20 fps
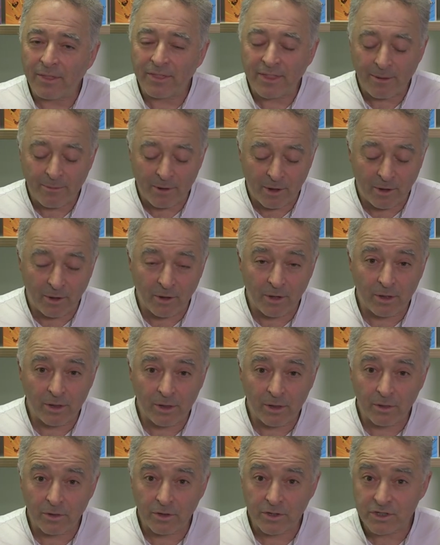They were
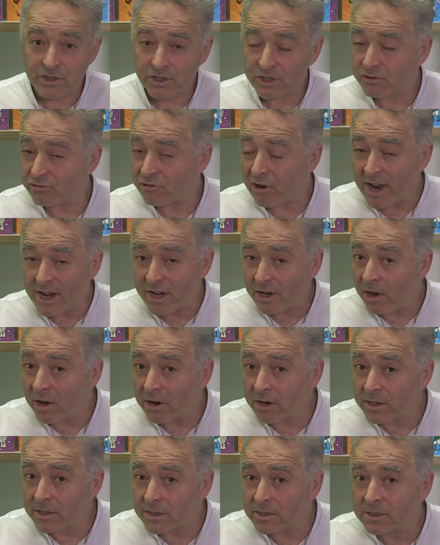all stray
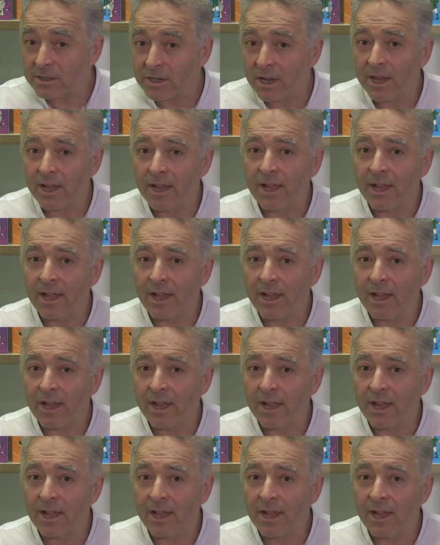dogs,